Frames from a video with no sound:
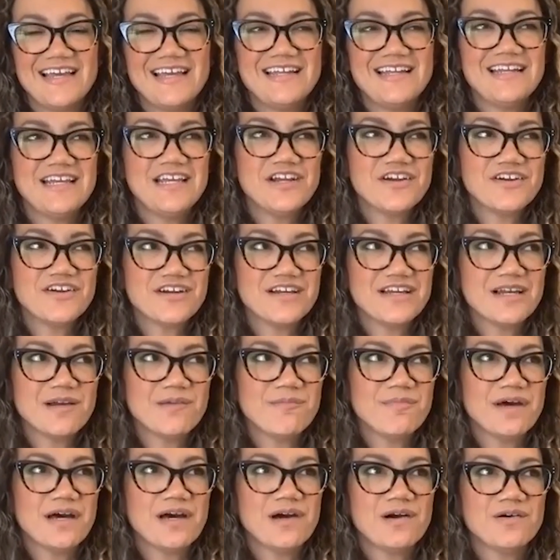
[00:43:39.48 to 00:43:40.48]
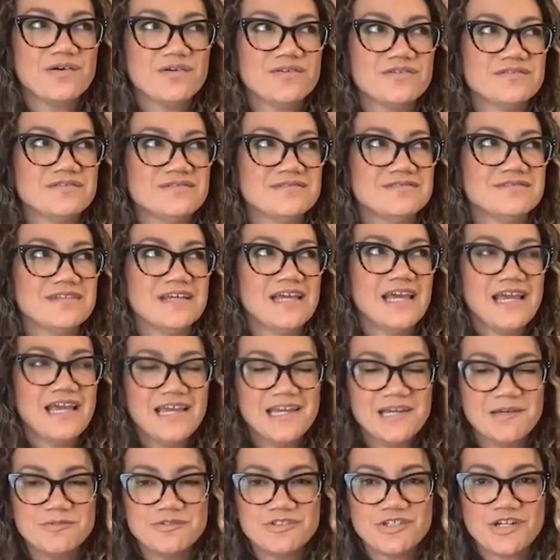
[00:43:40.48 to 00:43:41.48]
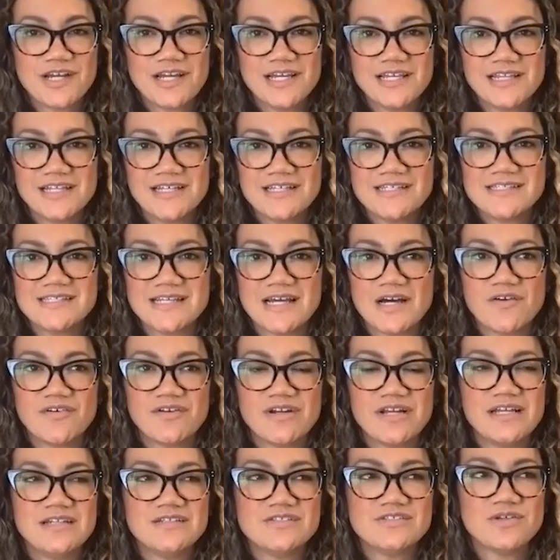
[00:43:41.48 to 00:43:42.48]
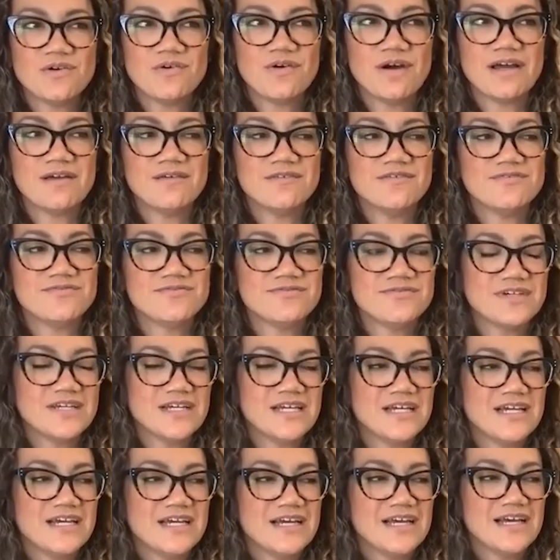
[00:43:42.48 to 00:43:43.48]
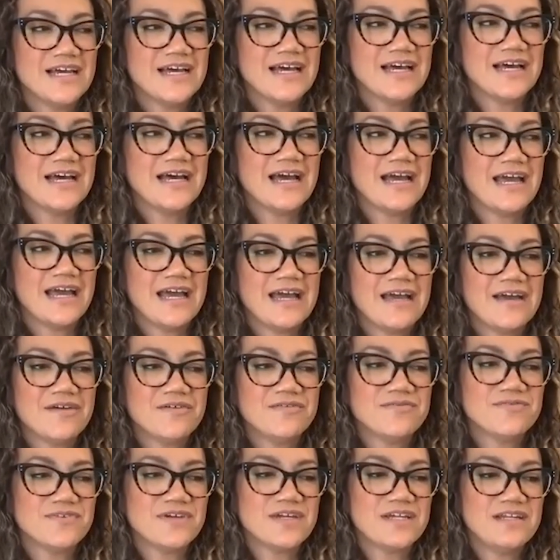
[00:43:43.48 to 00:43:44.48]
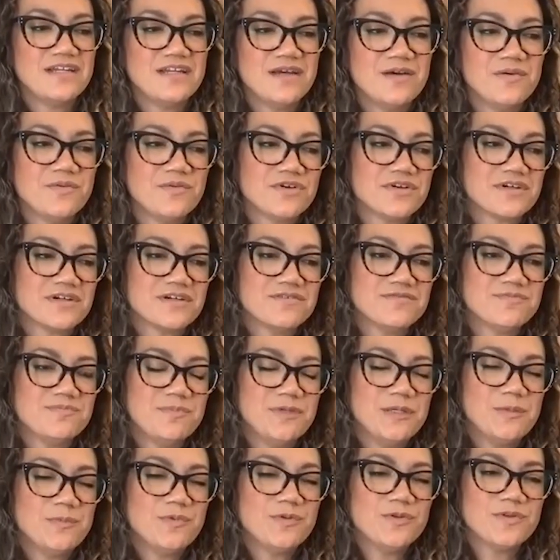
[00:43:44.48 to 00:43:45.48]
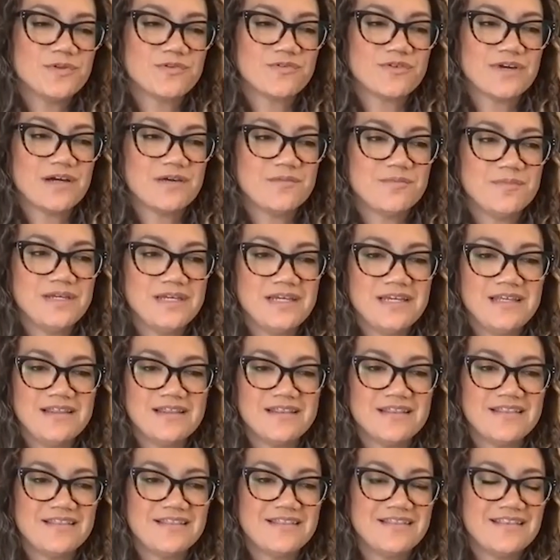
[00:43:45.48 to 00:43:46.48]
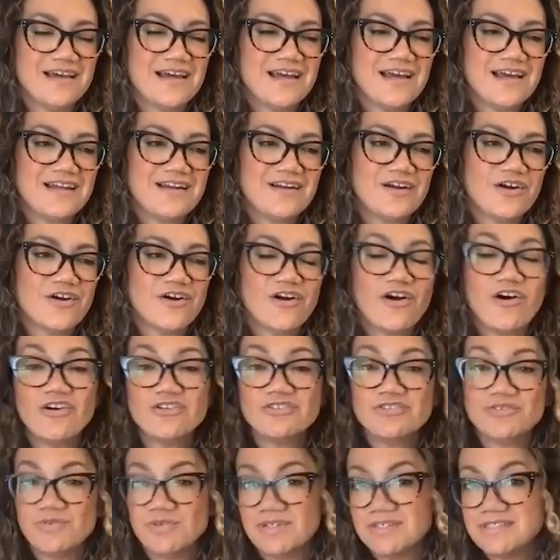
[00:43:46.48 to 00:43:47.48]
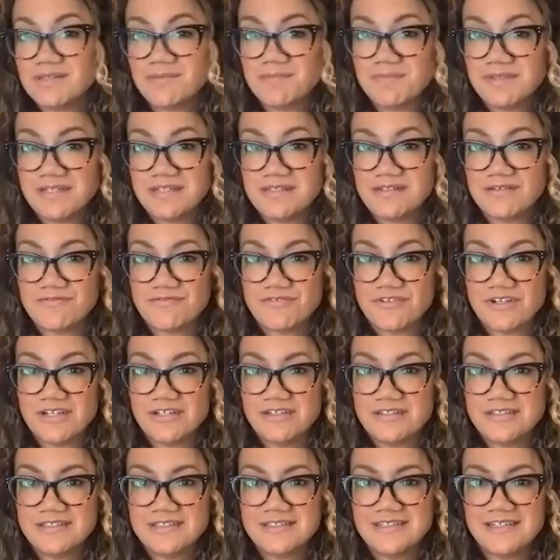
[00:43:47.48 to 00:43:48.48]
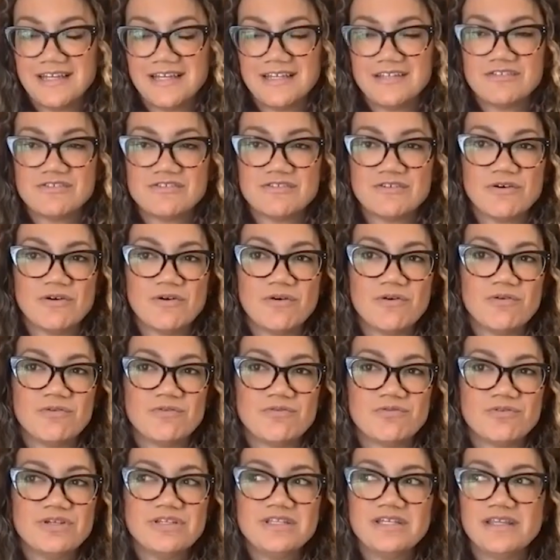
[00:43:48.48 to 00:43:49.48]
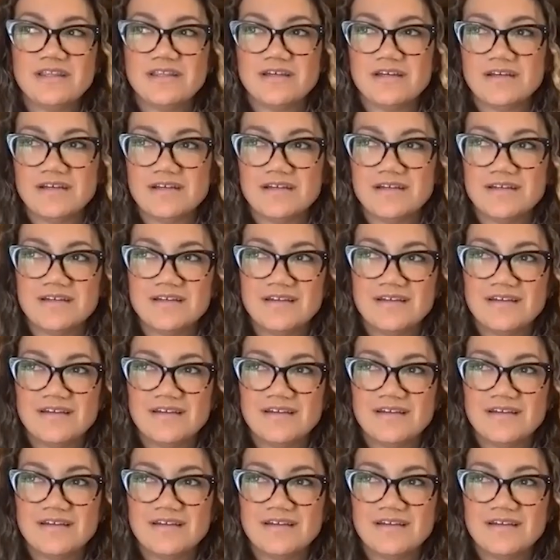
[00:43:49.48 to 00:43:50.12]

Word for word: and hearing about, hey, I'm trying this out. And so I've, I have a network of people around me that are all doing something different. And so really the